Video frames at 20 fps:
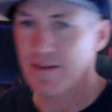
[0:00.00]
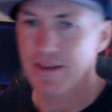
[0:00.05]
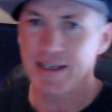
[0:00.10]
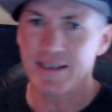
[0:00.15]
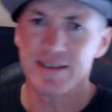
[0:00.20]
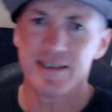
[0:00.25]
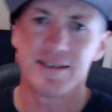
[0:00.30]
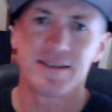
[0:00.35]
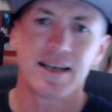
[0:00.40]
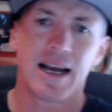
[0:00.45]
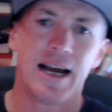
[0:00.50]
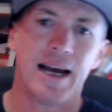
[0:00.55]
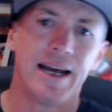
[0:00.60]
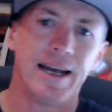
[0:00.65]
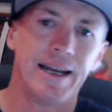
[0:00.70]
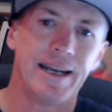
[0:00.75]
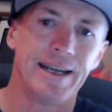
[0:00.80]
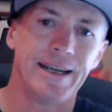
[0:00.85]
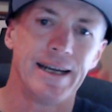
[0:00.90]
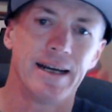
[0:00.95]
is
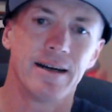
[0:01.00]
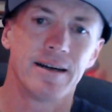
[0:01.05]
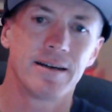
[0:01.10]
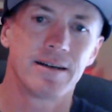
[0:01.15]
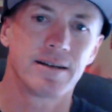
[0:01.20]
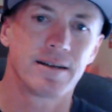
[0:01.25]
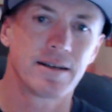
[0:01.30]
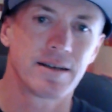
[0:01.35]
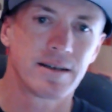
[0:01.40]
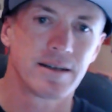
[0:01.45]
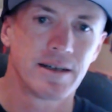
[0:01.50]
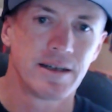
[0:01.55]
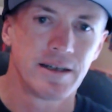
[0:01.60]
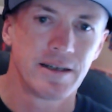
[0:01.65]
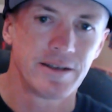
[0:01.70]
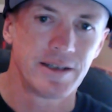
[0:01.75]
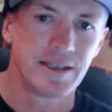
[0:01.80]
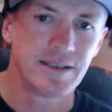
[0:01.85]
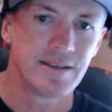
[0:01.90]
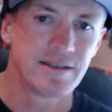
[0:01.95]
a
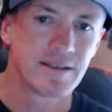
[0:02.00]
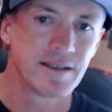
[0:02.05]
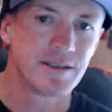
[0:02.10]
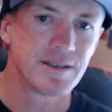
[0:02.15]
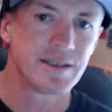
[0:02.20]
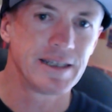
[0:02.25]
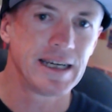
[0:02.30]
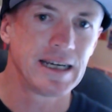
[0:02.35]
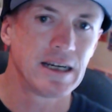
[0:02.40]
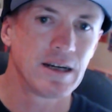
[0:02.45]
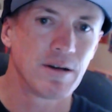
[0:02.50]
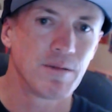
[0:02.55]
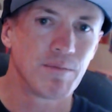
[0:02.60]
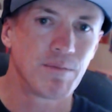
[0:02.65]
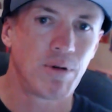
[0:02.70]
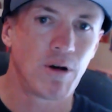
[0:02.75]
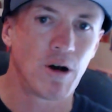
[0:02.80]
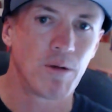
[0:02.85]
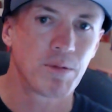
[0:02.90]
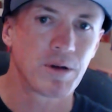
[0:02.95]
Zing
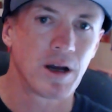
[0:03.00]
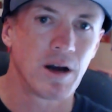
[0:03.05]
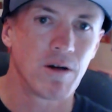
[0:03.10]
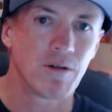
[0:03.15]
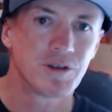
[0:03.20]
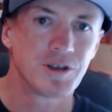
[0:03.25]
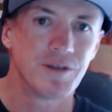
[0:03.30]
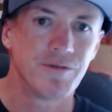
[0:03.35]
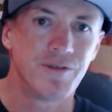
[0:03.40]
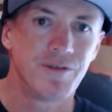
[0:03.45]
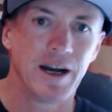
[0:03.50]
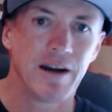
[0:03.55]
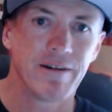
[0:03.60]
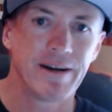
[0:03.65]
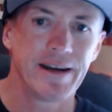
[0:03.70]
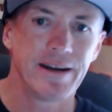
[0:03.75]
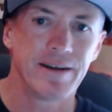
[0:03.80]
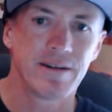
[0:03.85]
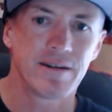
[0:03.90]
pop culture variant.